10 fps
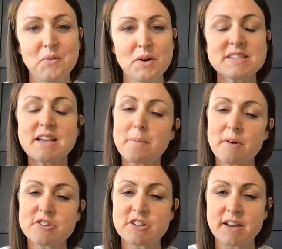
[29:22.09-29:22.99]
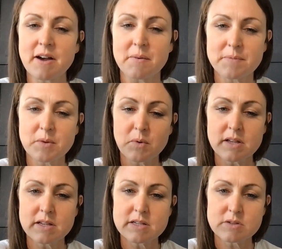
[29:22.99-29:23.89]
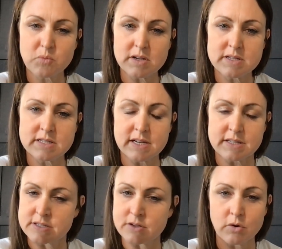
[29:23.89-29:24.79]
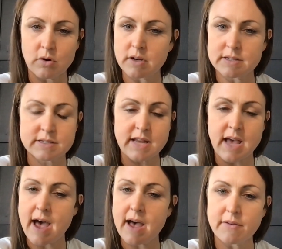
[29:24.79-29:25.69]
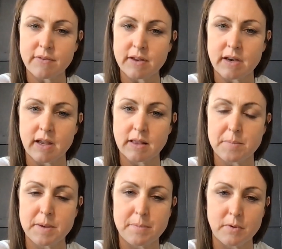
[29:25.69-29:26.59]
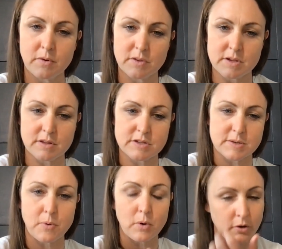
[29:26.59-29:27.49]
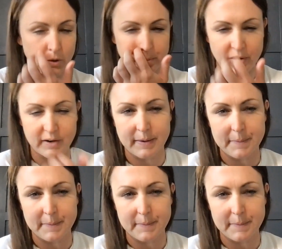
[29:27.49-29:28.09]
What's the operation now? What is the Texas Glory staff and the people and the support group around it?